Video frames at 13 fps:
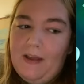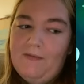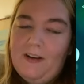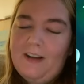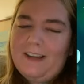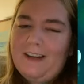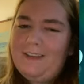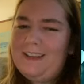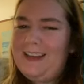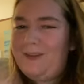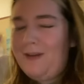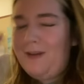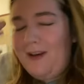first I was
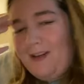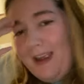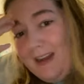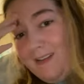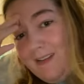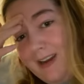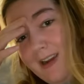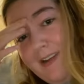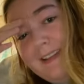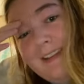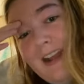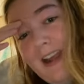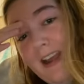like, well, I don't know,
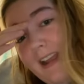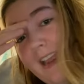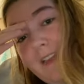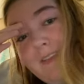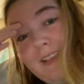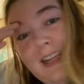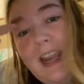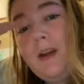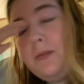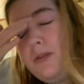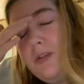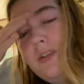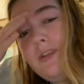it's not FDA
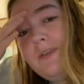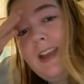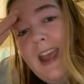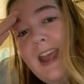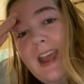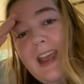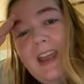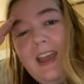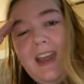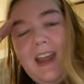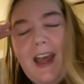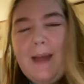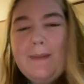approved yet.
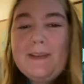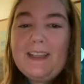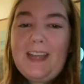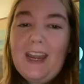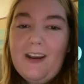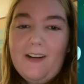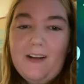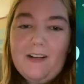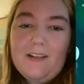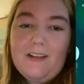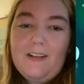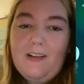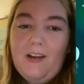I'm scared,
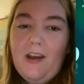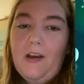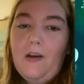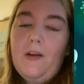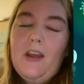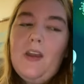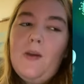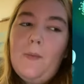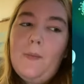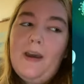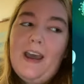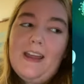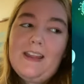
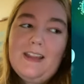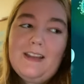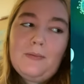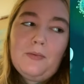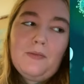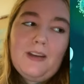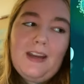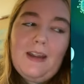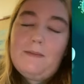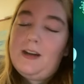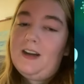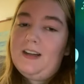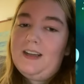but at this point I'm
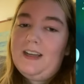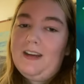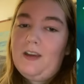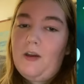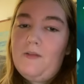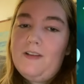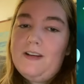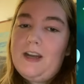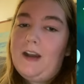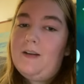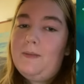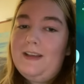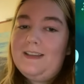tired of getting COVID,
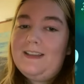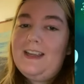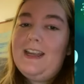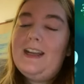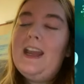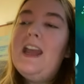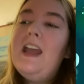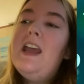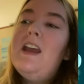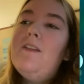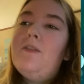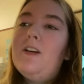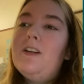tired of being sick.
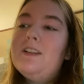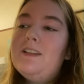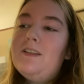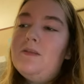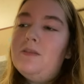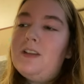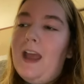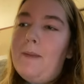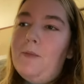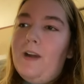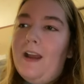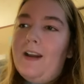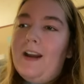First time
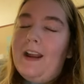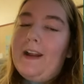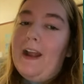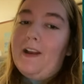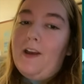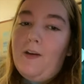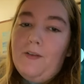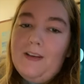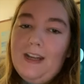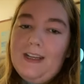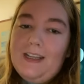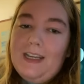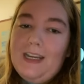around I got
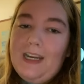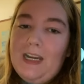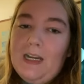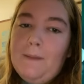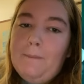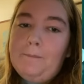COVID-19.